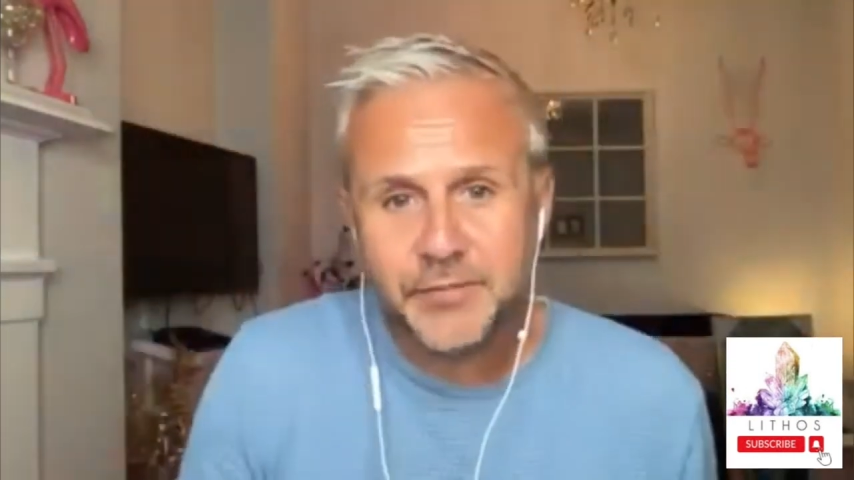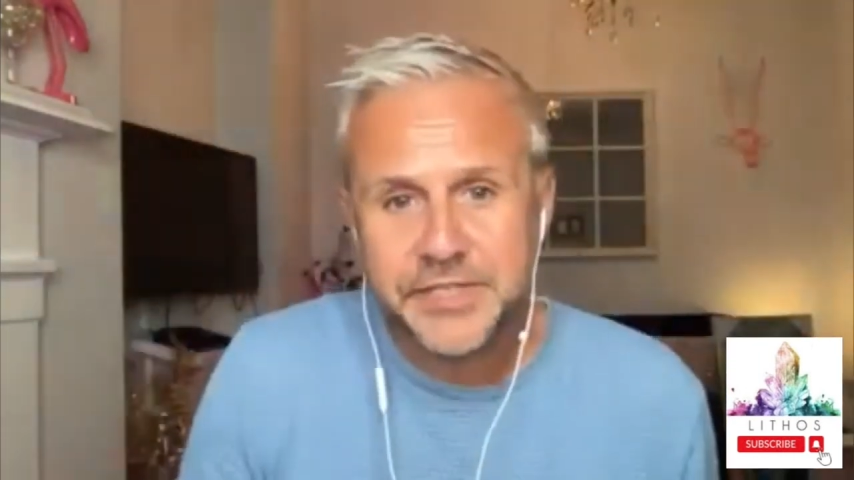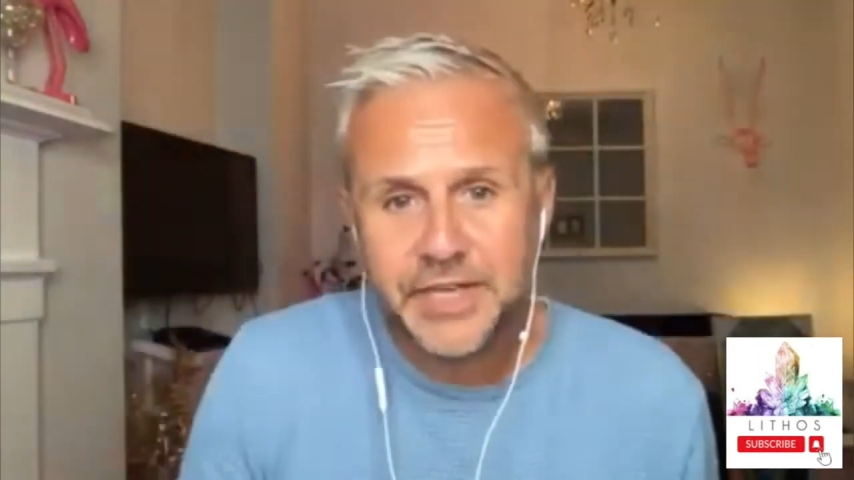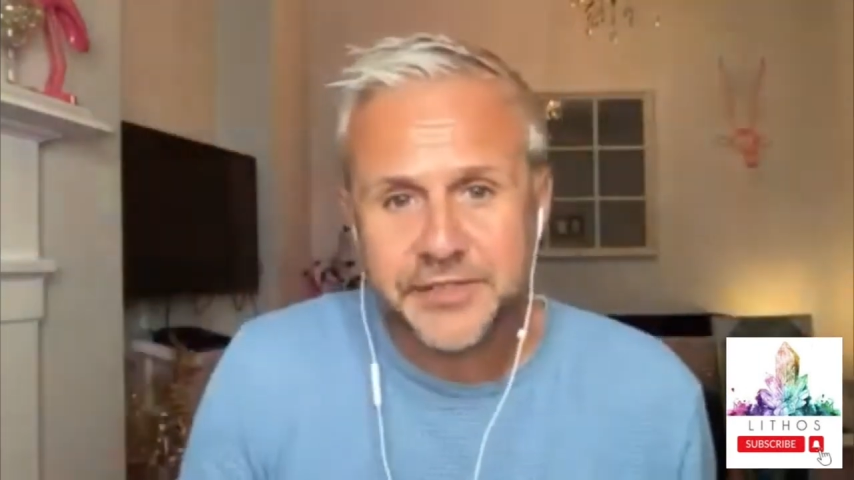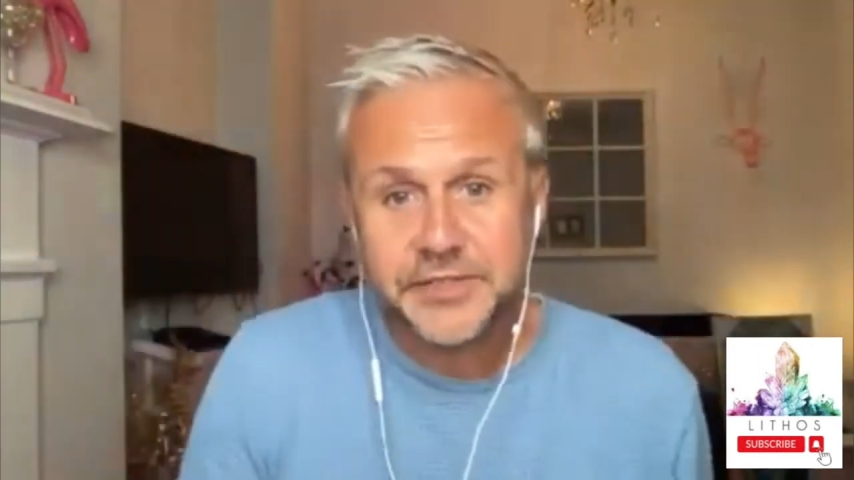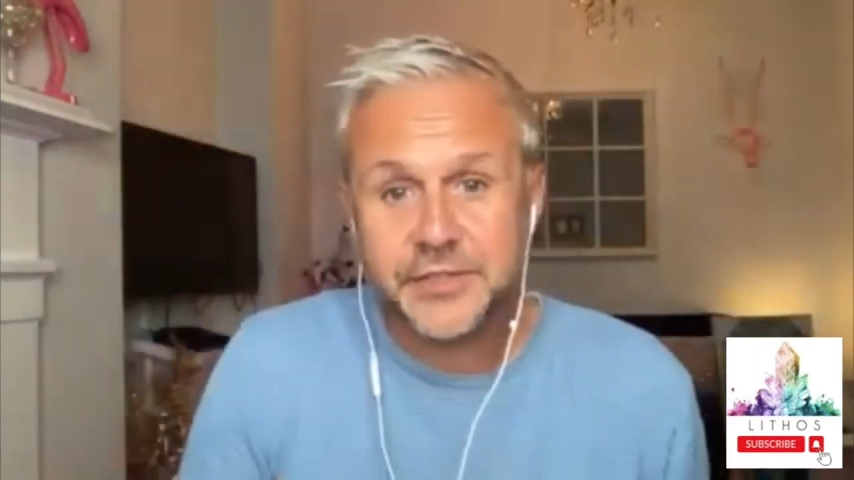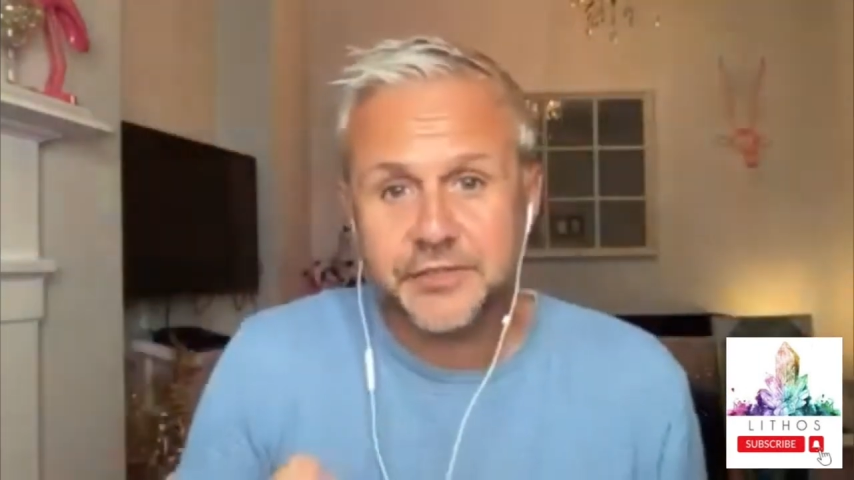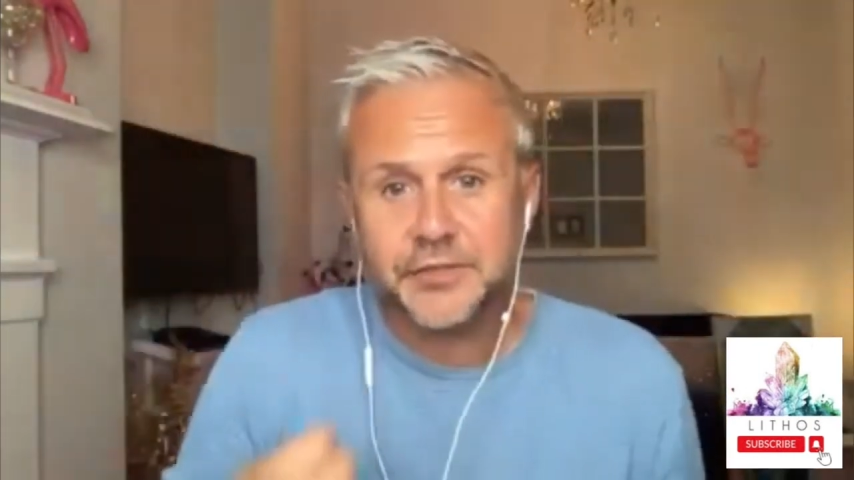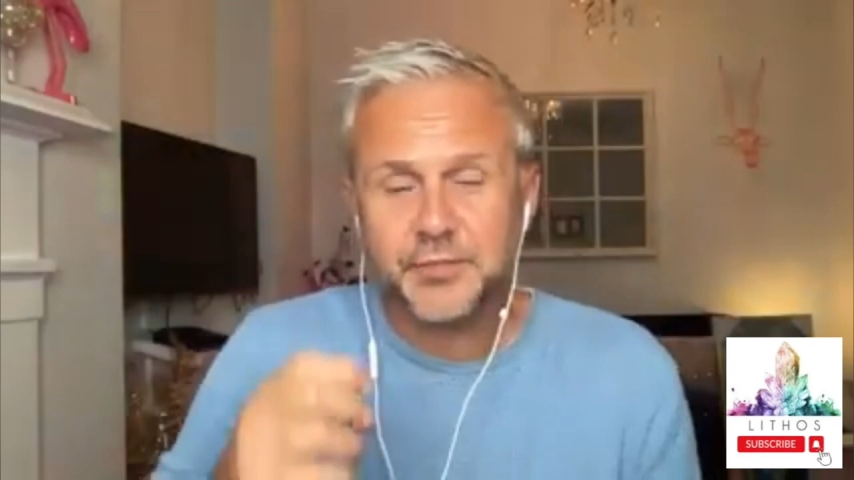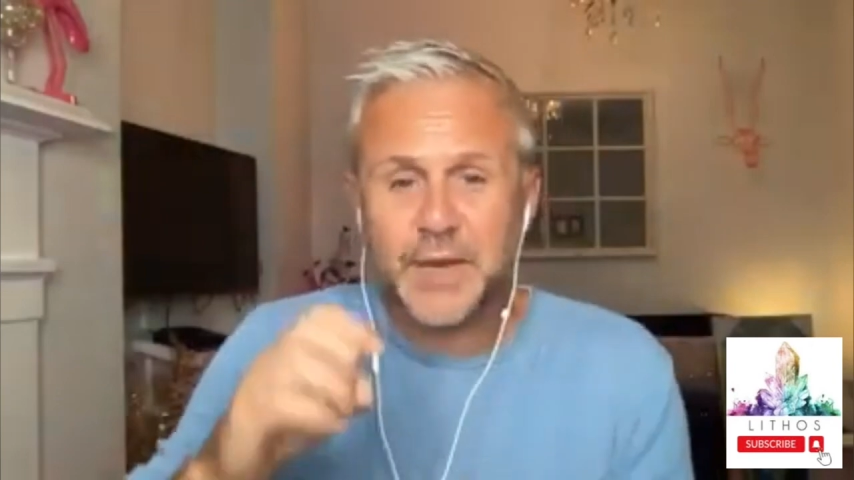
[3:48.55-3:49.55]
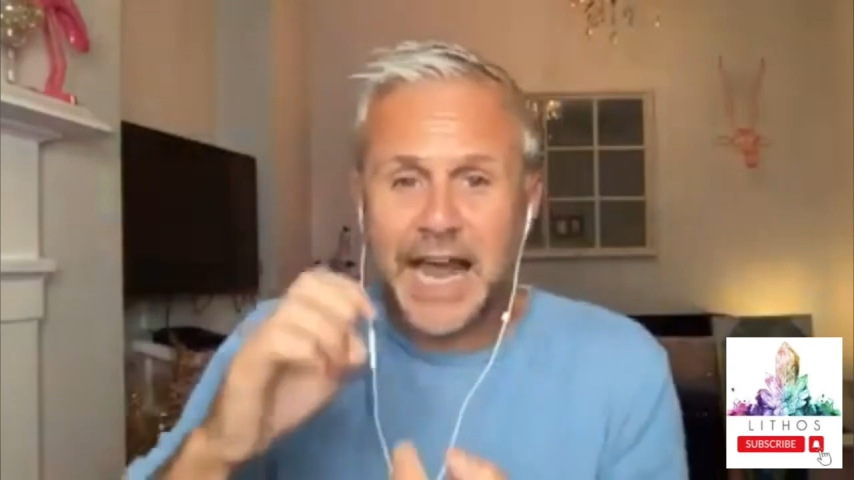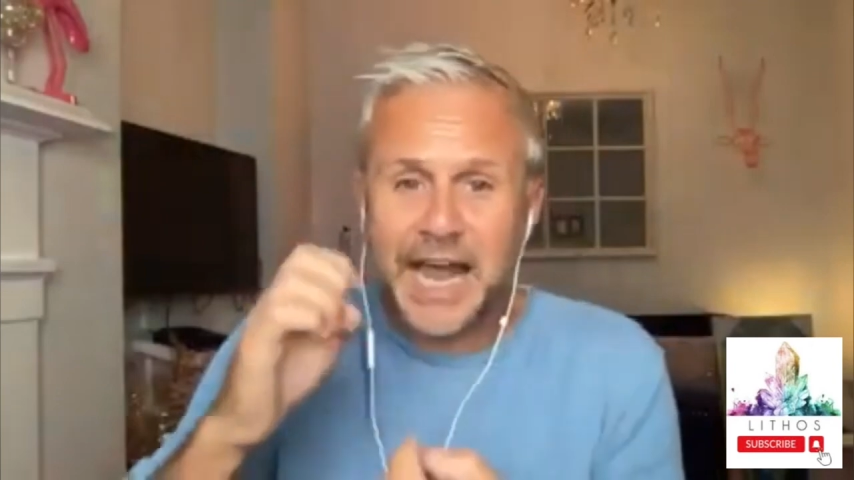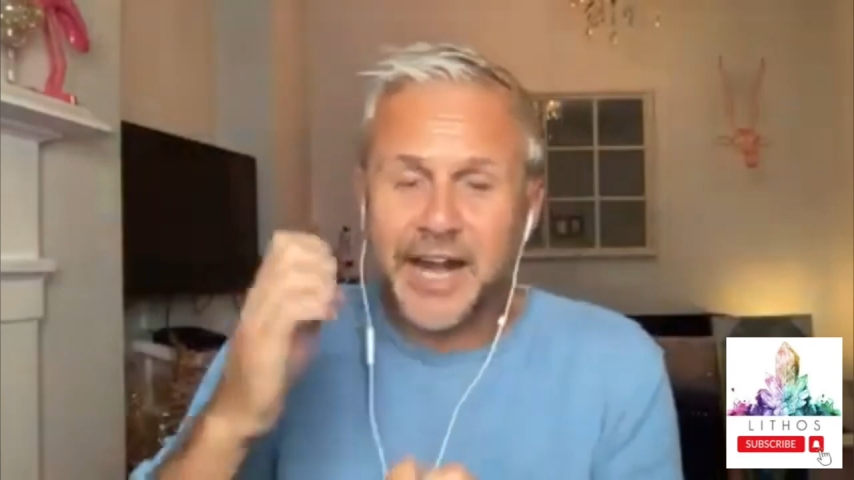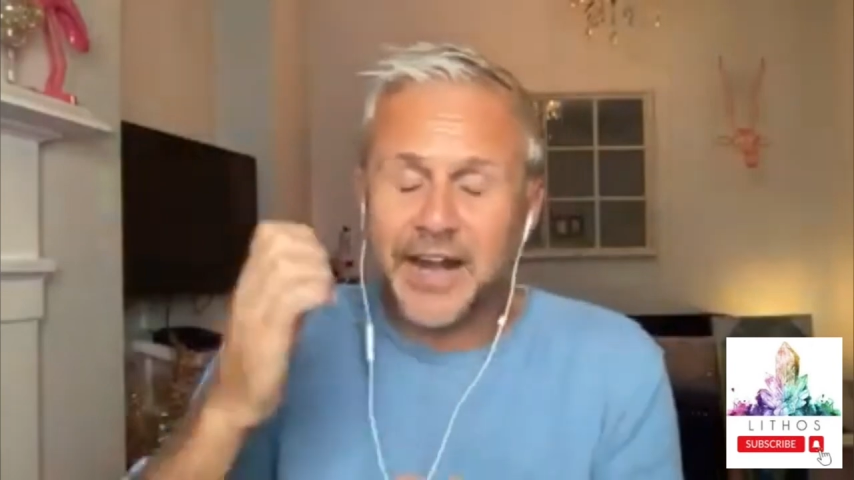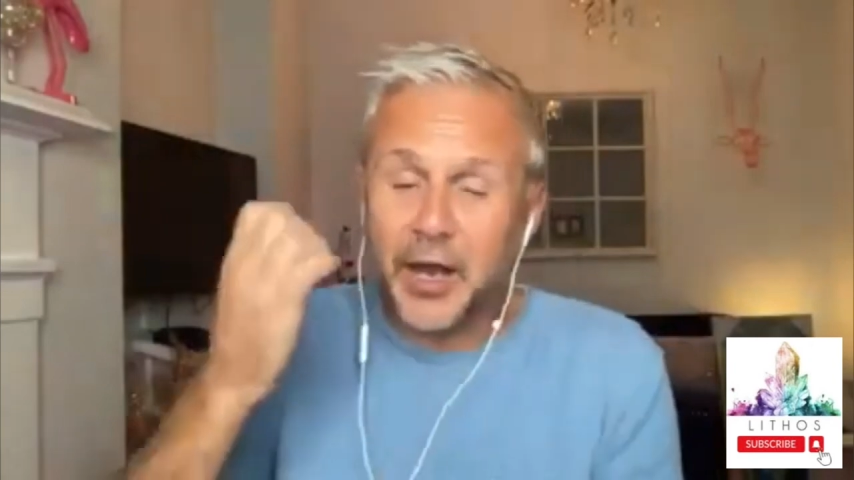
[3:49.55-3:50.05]
research that shows we
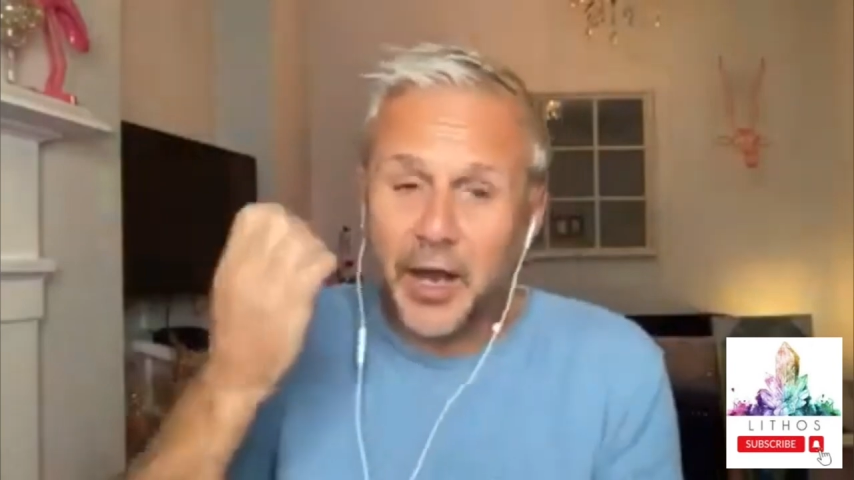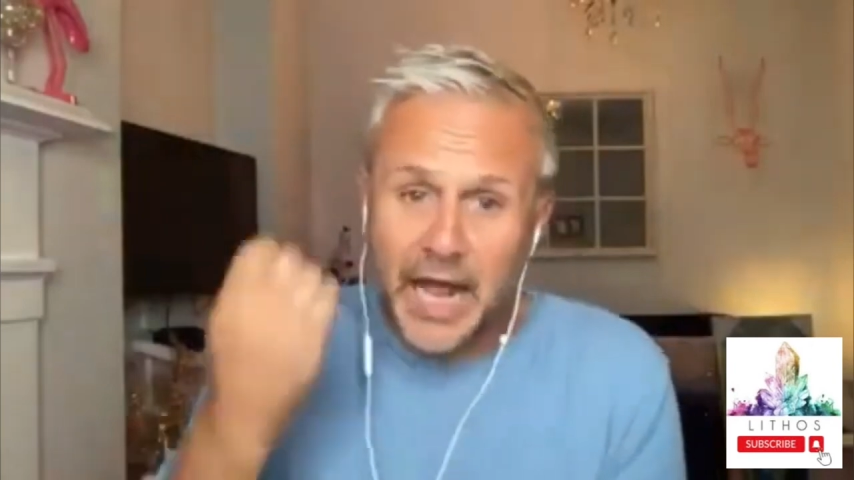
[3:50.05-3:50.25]
are